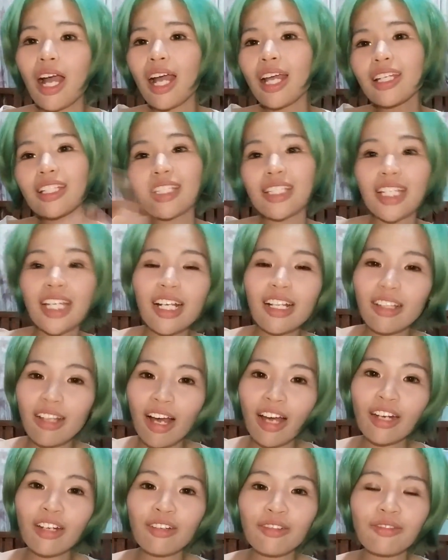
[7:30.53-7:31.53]
I see a
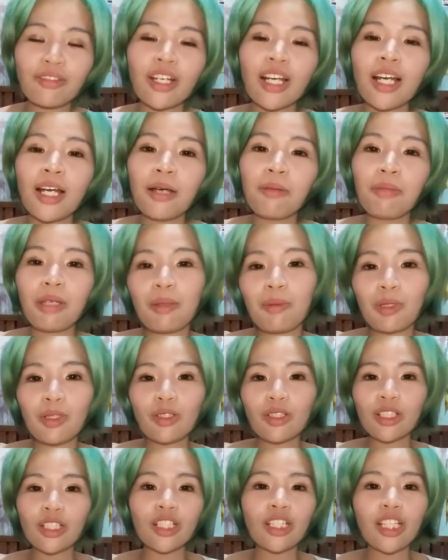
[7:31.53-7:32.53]
lot of
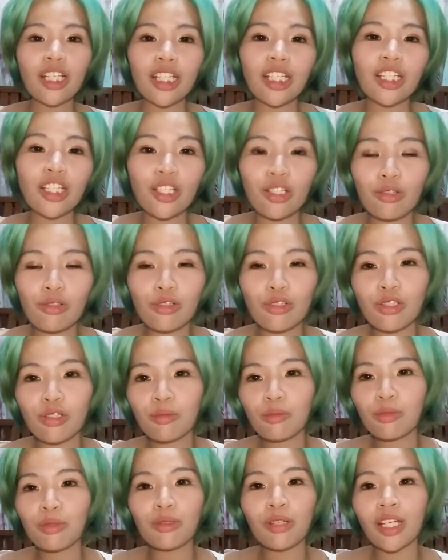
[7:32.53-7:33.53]
people in
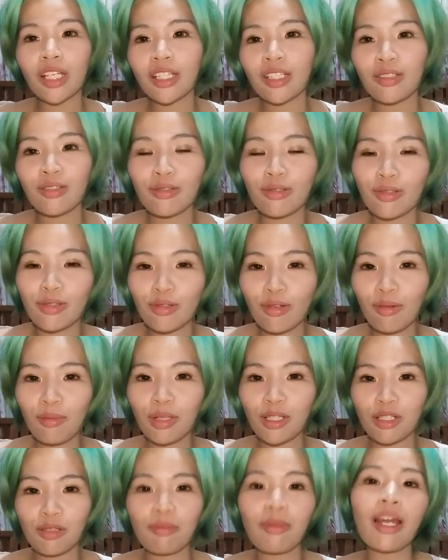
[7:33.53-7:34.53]
YouTube who can do so
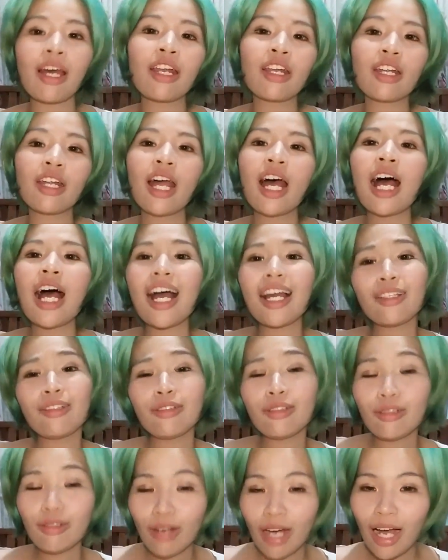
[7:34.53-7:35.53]
much better. I
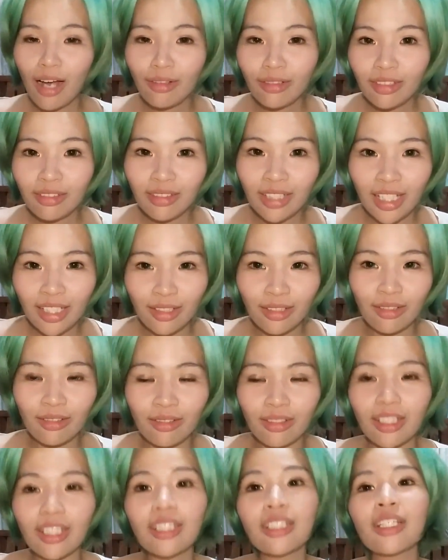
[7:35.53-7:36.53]
don't know how do they
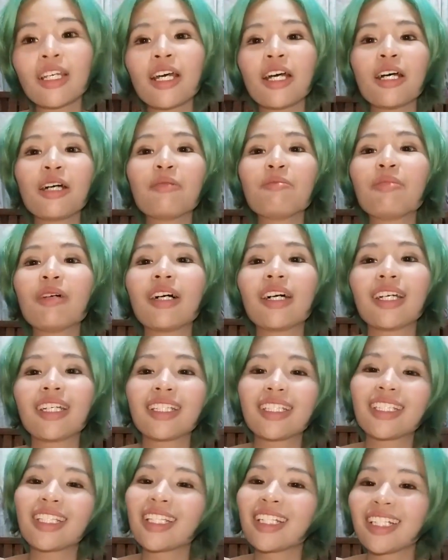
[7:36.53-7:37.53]
do it, but
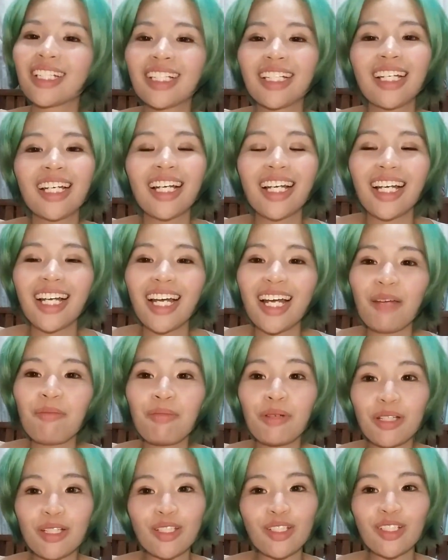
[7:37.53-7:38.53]

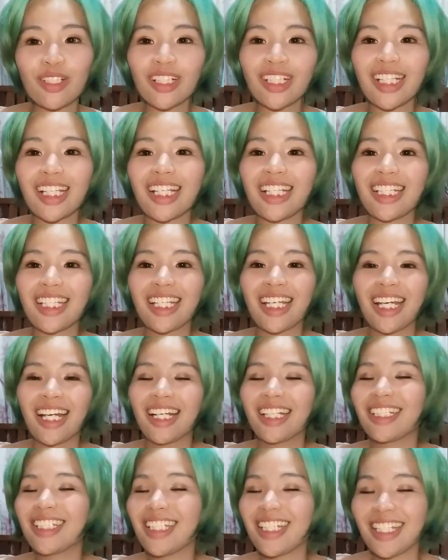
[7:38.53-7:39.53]
personally
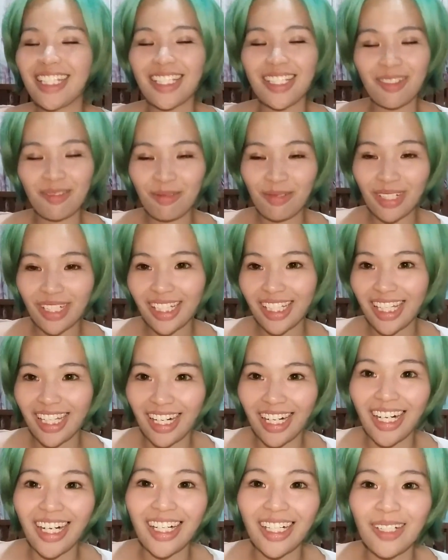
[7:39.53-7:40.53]
it's really
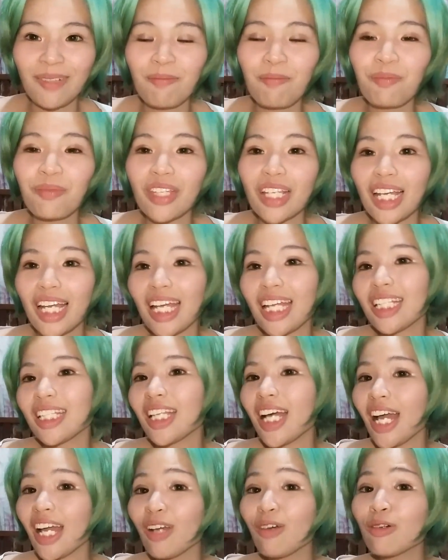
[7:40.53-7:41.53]
hard.
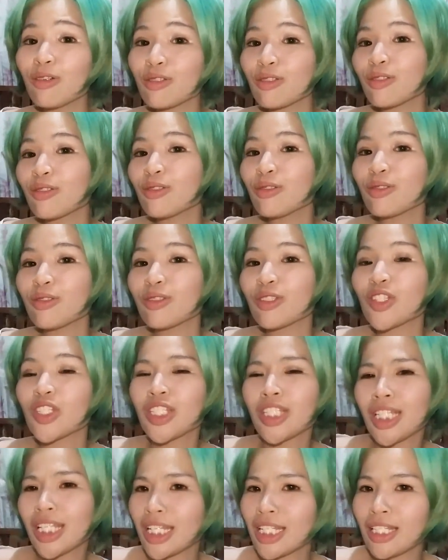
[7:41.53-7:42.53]
And I also
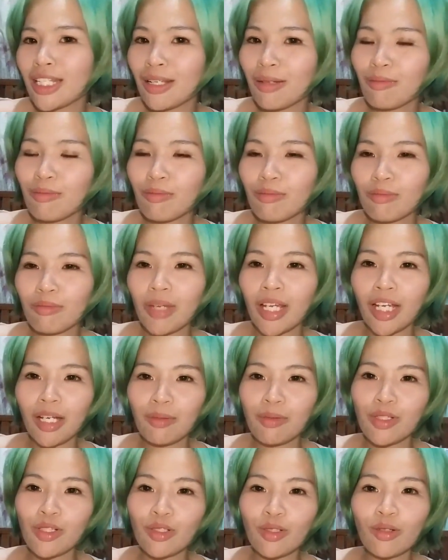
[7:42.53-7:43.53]
see some
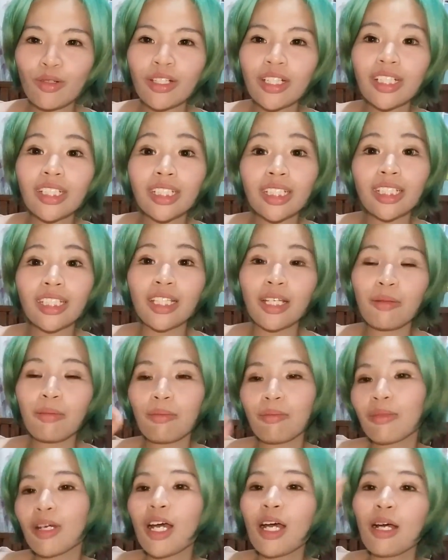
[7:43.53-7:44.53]
makeup tutorial that they
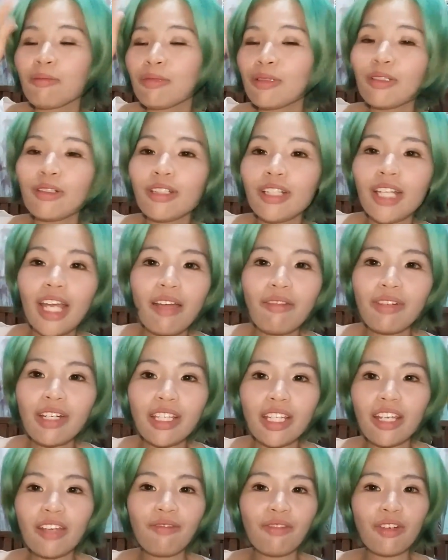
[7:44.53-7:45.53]
put on
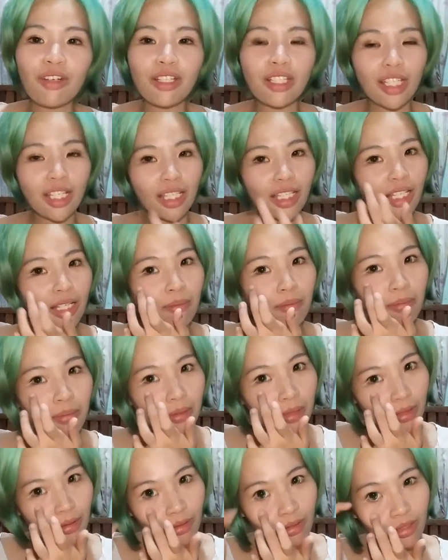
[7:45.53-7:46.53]
everything first and then
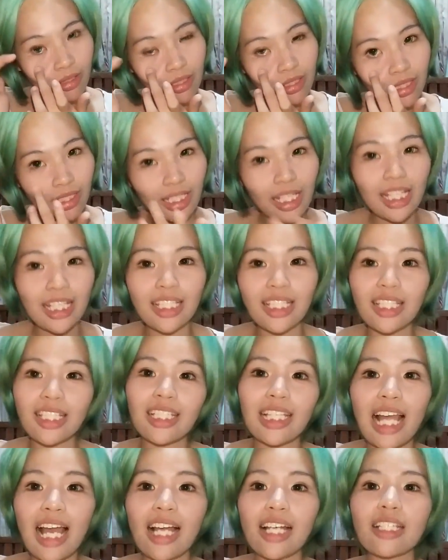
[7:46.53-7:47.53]
put on the
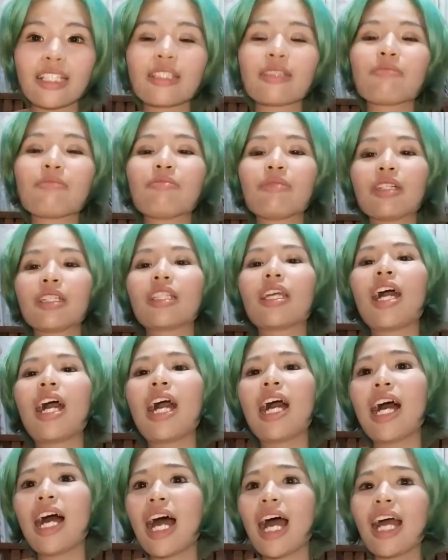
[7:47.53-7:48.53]
lens last. But
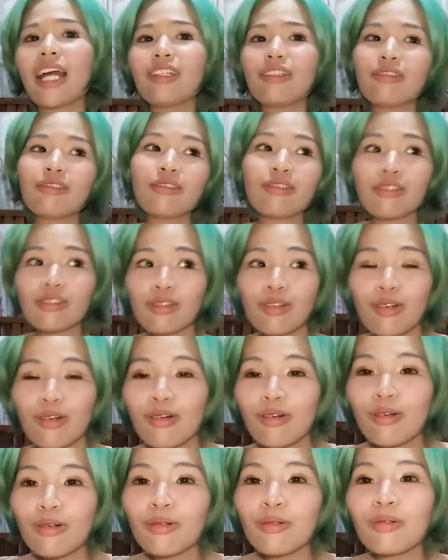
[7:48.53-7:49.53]
I don't
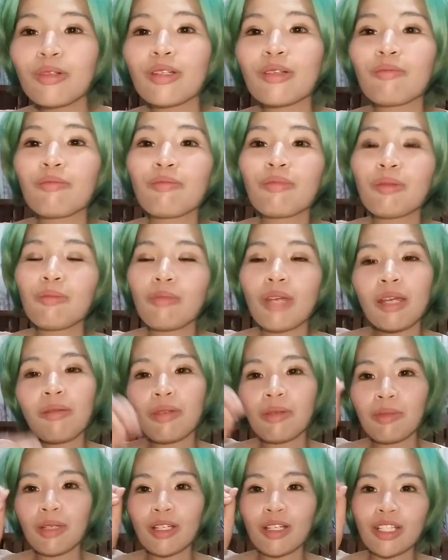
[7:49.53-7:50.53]
know,
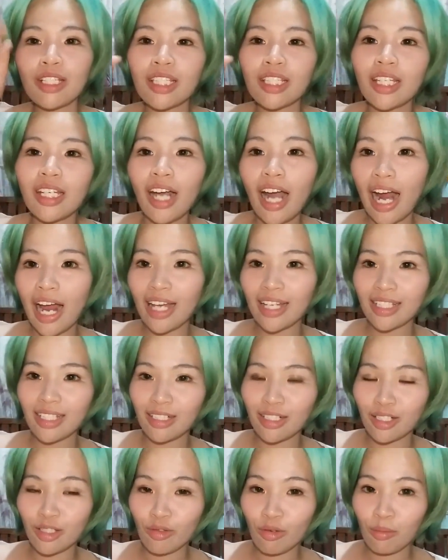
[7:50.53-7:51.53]
maybe because their
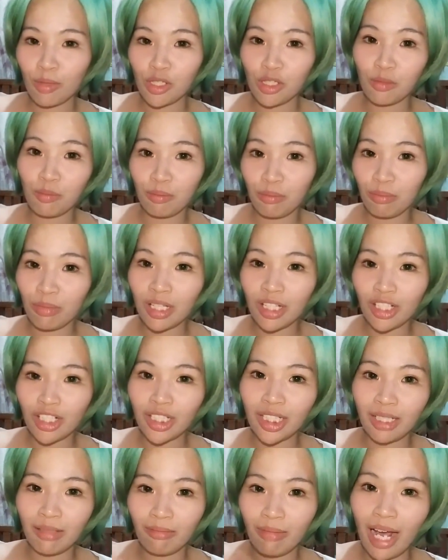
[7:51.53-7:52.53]
eyes are so much
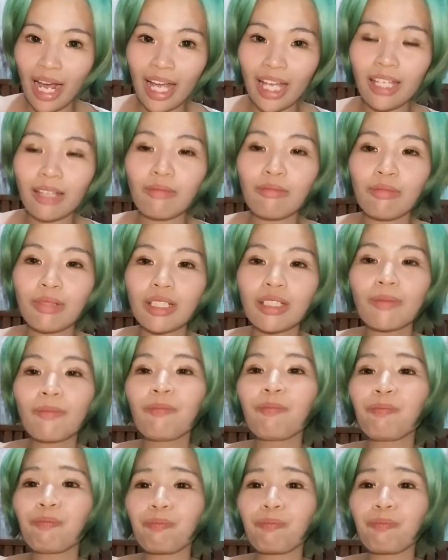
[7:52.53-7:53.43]
bigger than mine. But